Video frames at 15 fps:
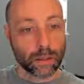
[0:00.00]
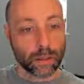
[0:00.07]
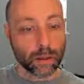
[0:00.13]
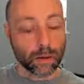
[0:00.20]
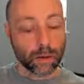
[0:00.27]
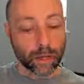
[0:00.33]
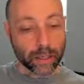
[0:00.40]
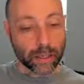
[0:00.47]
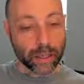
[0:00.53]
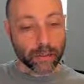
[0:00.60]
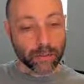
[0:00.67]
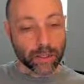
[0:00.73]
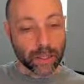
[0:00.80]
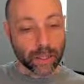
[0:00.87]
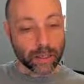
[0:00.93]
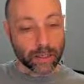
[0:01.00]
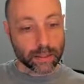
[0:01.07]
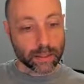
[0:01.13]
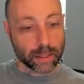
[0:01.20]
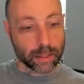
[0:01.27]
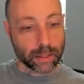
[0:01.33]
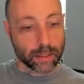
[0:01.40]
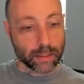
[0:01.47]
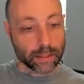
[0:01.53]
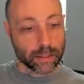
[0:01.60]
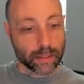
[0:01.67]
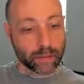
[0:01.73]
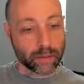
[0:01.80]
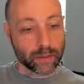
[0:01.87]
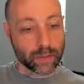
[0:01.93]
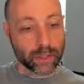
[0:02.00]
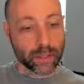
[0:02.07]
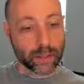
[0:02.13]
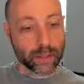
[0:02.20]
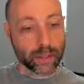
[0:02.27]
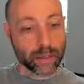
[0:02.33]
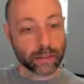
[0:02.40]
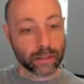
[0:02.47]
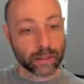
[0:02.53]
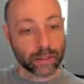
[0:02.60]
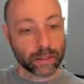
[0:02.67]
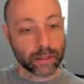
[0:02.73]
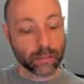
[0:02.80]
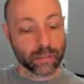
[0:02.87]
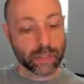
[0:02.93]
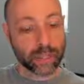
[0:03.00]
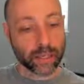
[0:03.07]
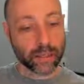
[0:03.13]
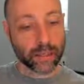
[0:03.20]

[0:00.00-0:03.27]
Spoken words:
All right, now I'm just kind of scanning to see if there's anything else that jumps out